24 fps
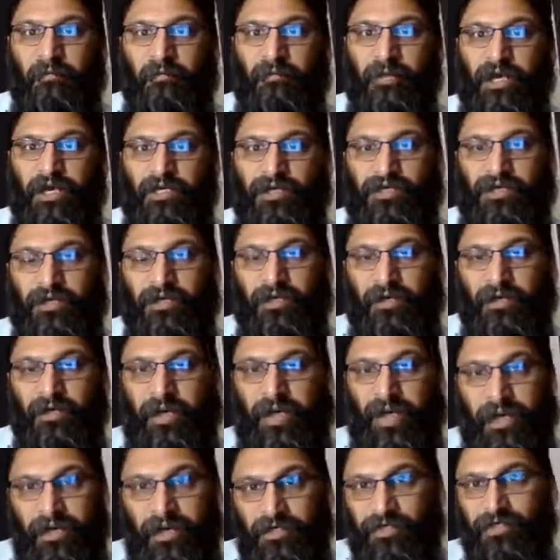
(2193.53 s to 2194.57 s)
But
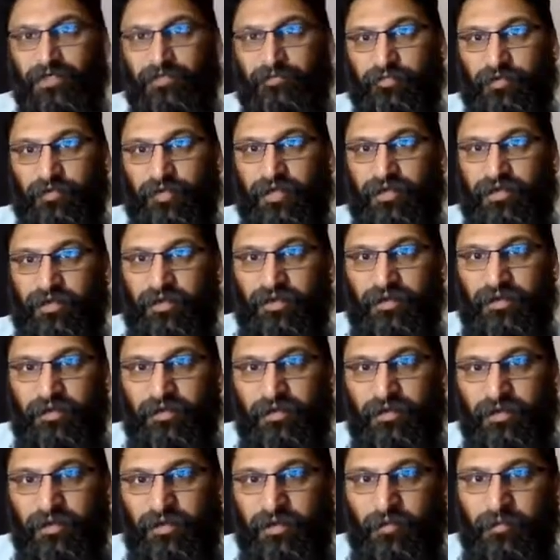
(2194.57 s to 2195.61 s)
anxious breathing
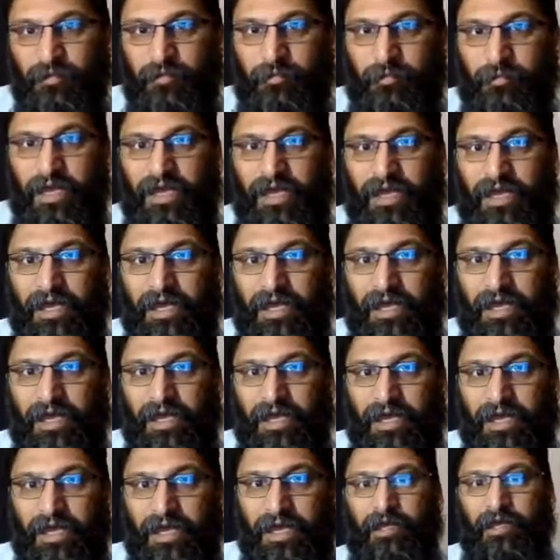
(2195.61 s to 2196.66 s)
makes
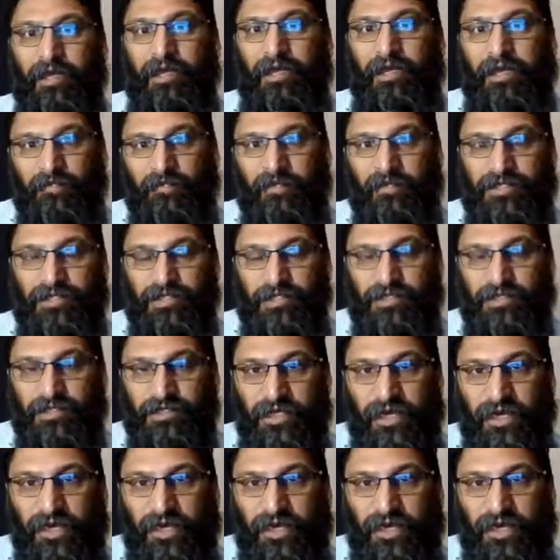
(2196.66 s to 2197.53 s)
us inefficient,